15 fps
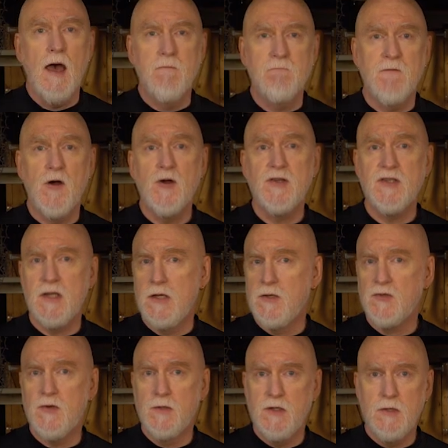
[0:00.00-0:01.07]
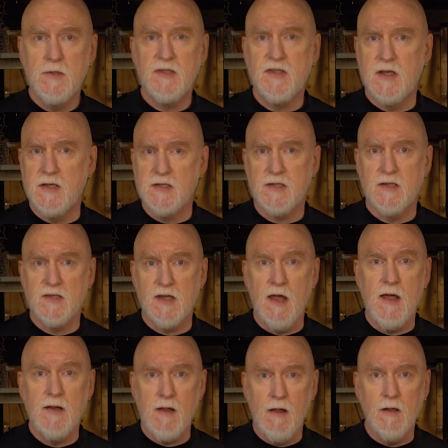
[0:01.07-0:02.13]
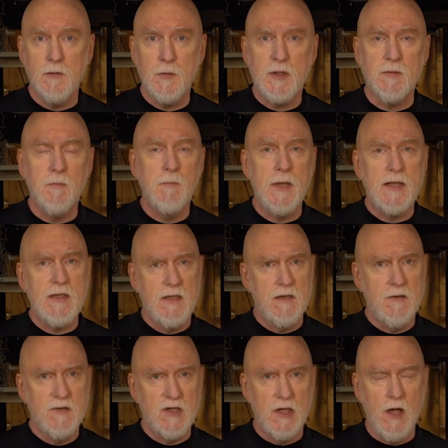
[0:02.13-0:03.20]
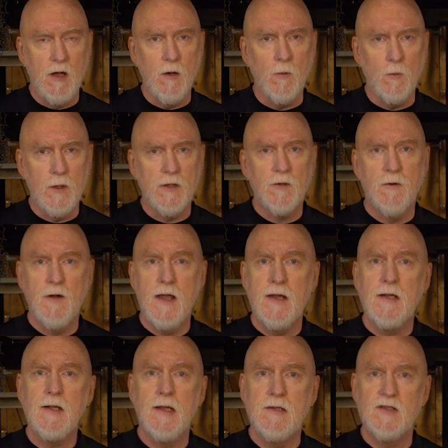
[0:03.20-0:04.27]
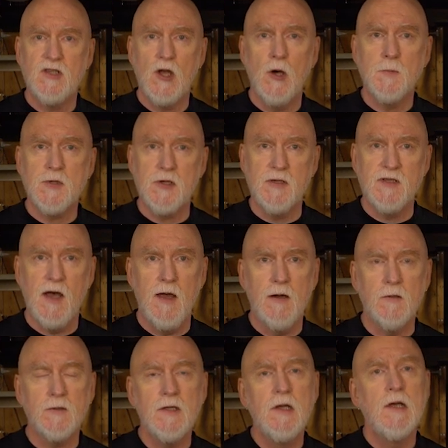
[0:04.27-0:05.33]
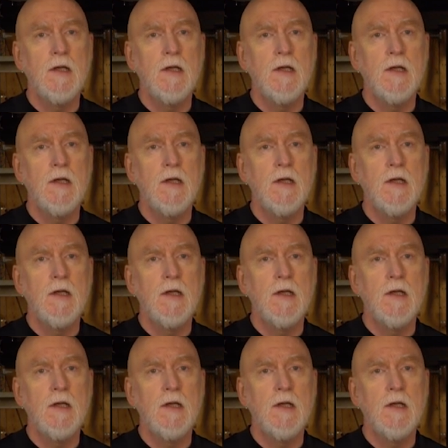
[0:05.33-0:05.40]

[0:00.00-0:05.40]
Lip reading: I first introduced this design element many years ago when creating a sculpture titled